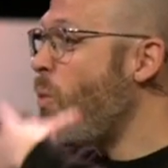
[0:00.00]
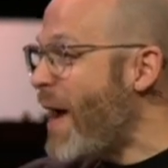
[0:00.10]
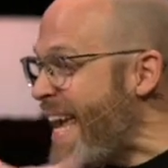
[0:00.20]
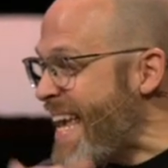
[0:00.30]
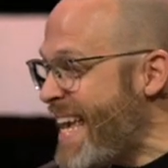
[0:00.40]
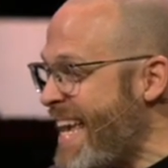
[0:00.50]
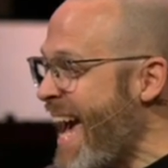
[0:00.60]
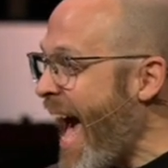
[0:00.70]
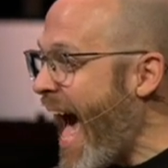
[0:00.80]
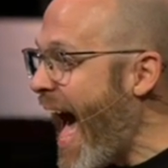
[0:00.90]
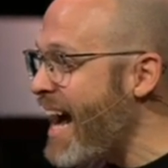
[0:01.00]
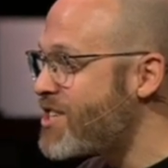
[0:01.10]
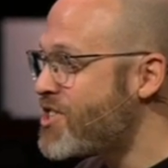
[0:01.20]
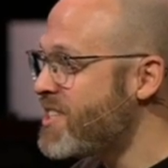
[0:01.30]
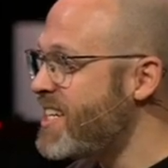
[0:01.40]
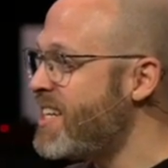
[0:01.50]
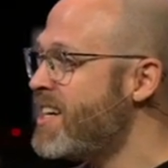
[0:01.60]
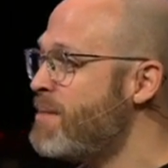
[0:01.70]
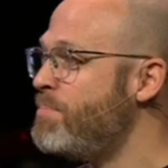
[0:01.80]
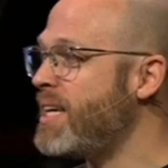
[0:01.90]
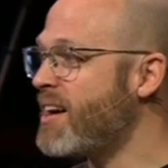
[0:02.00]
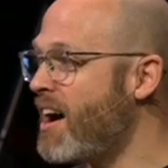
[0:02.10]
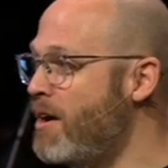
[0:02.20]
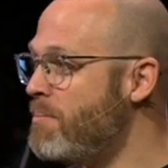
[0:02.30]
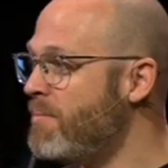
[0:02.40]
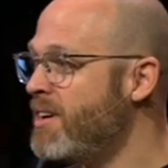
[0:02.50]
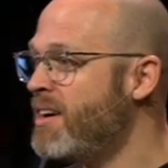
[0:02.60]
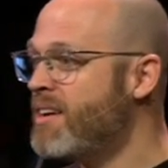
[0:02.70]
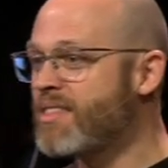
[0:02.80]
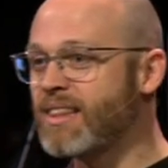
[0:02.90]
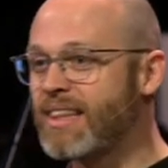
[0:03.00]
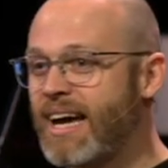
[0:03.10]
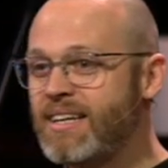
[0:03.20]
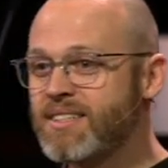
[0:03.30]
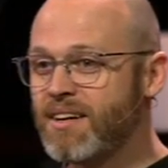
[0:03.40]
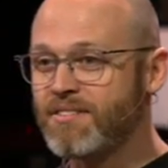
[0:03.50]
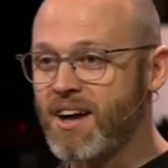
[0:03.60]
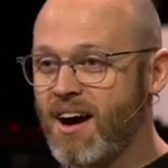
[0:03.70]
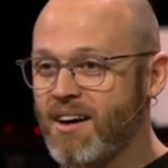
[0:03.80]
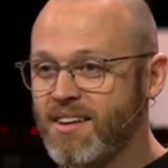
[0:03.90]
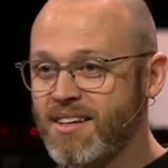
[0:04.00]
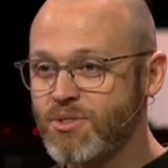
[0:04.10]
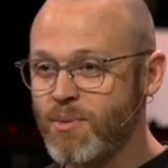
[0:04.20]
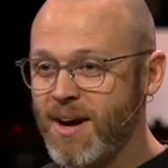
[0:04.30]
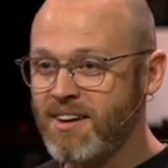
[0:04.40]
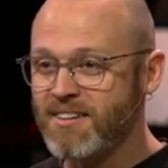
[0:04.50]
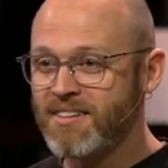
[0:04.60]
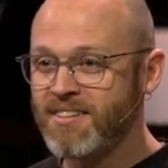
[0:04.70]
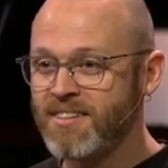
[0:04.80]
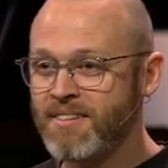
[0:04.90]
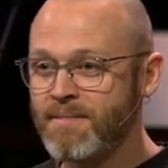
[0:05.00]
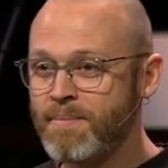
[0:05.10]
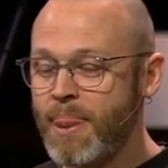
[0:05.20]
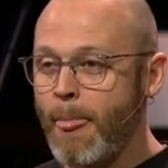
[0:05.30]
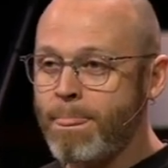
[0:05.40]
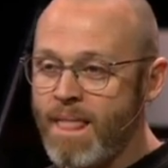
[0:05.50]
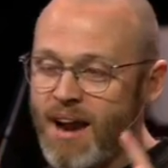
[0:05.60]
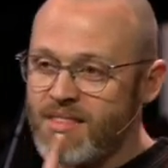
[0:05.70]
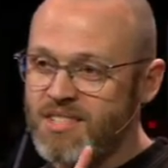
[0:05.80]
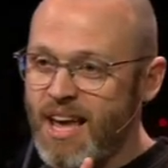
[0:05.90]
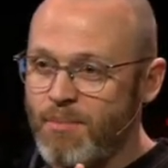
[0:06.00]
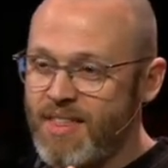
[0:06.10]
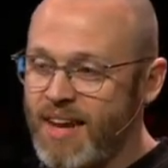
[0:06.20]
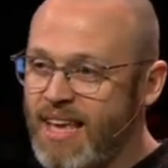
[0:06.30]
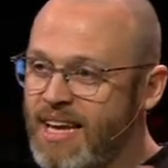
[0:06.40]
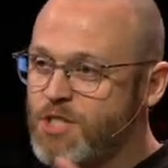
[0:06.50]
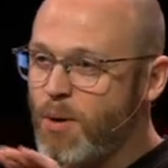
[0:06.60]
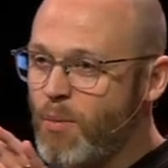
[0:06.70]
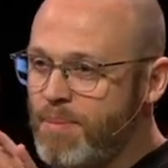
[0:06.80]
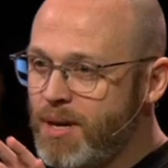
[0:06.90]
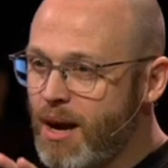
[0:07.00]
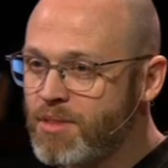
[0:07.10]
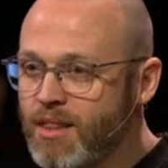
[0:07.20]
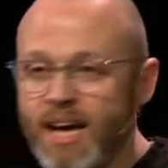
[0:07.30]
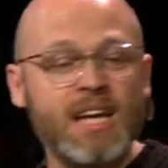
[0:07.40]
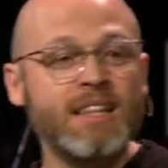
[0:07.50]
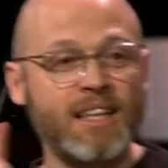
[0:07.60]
we actually become the light of God as well. Not in the same way that he is, but we become the light.